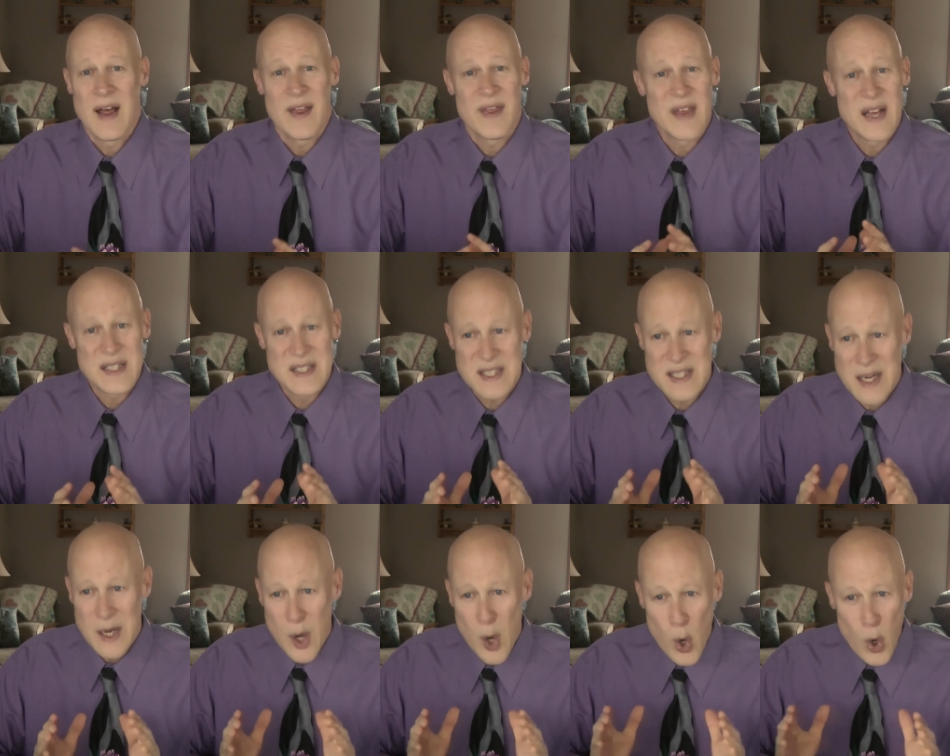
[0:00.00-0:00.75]
That's
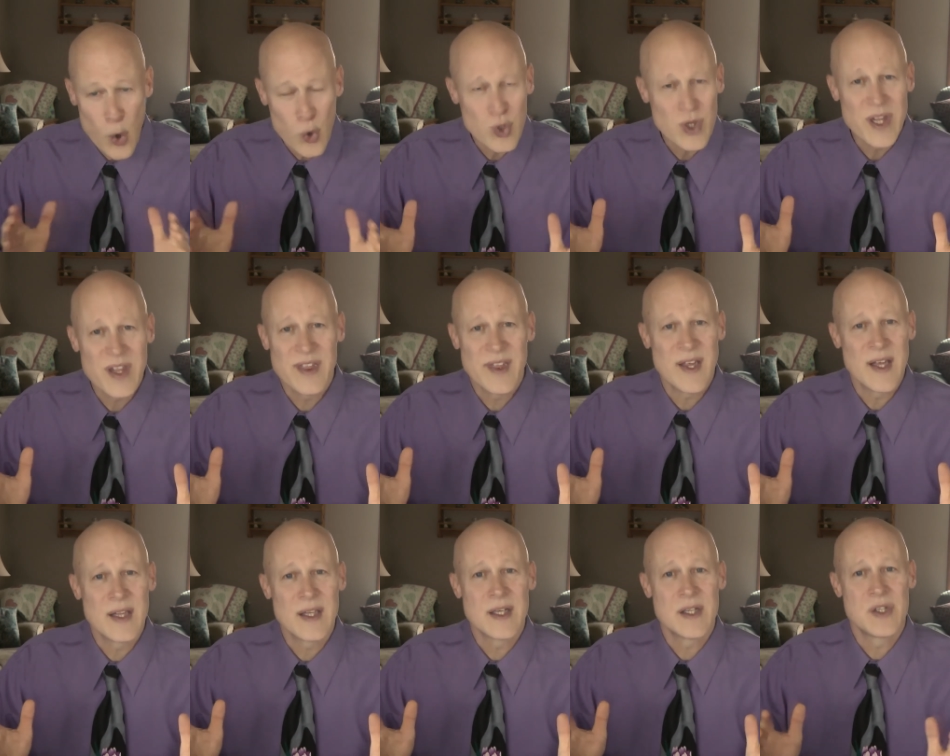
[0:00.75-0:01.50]
the only
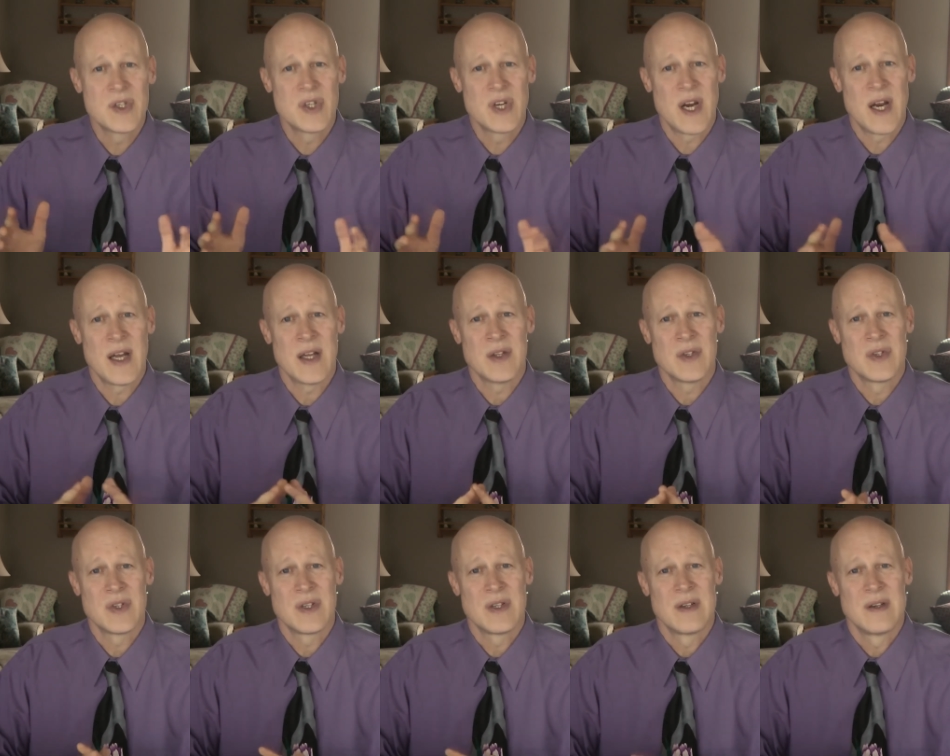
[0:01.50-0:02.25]
thing that has
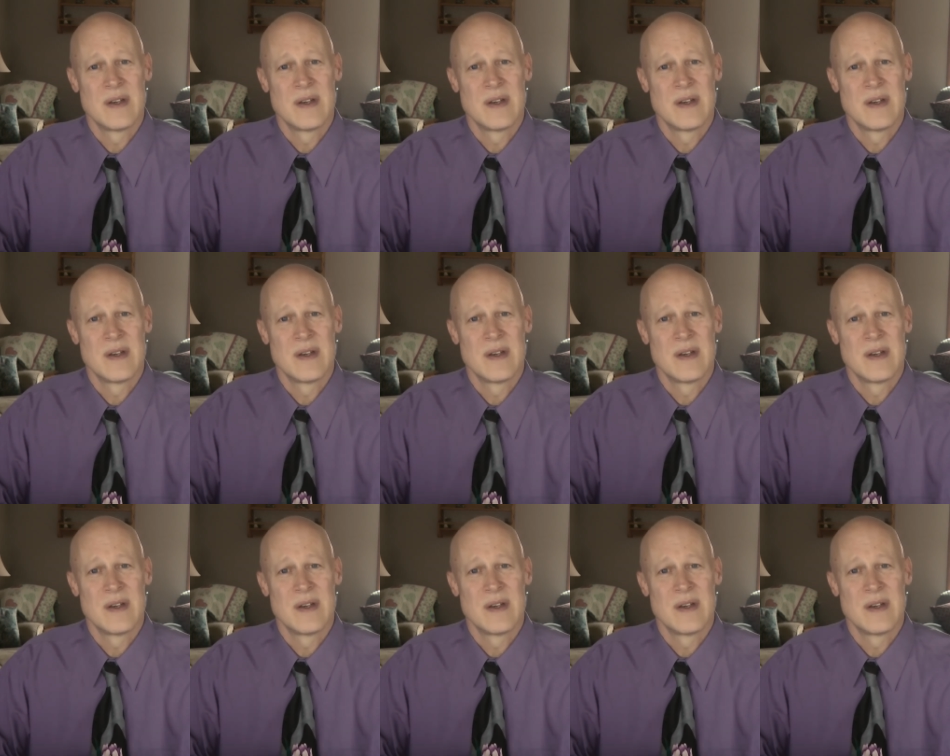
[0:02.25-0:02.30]
changed.